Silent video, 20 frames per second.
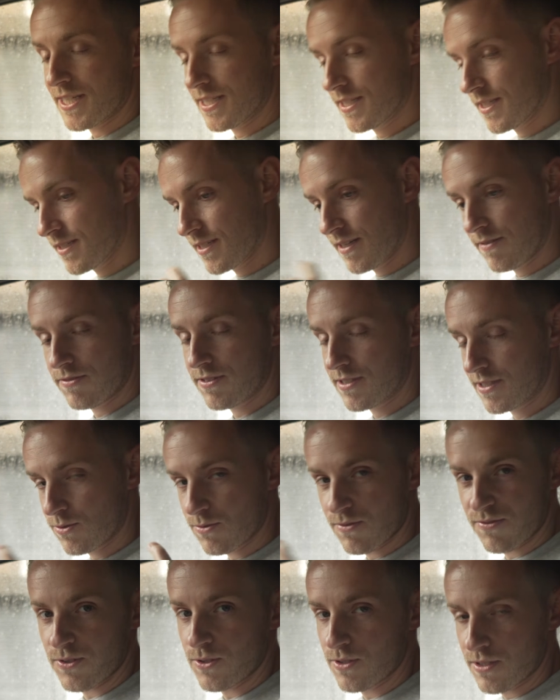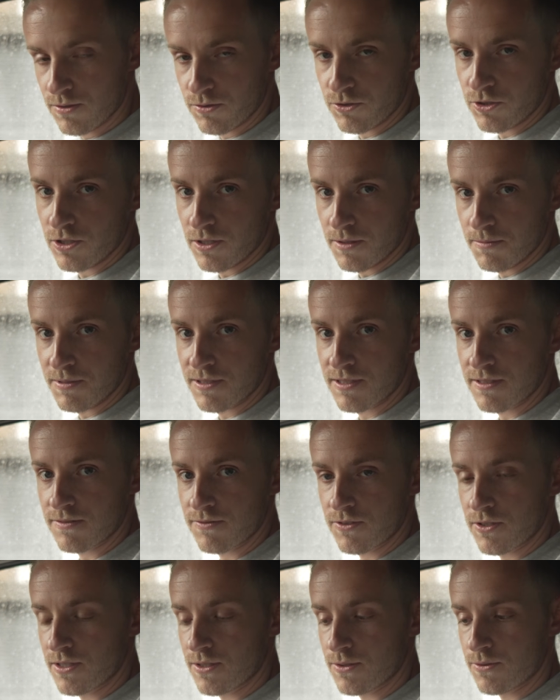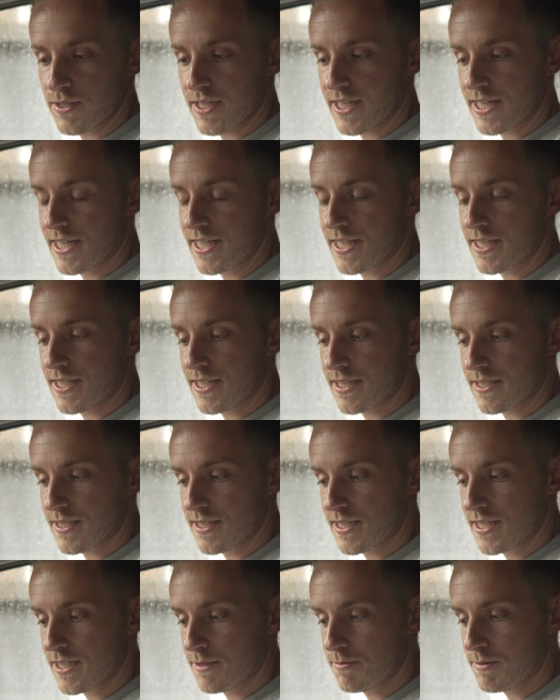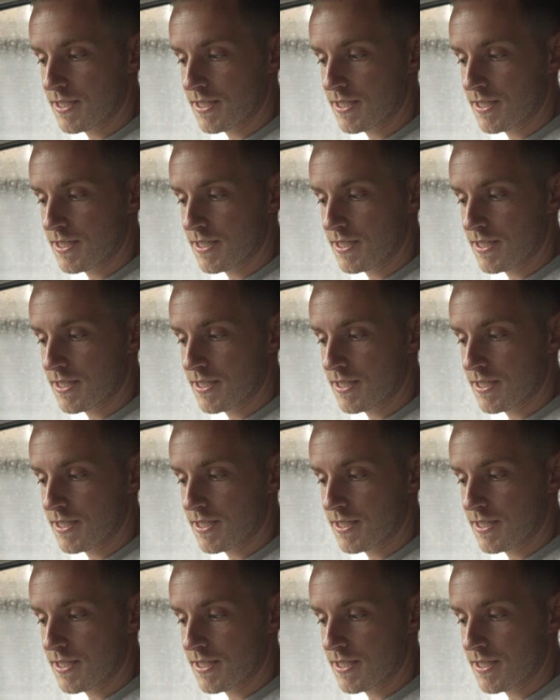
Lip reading: it does have still a few little jobs, a few little niggly things that need to be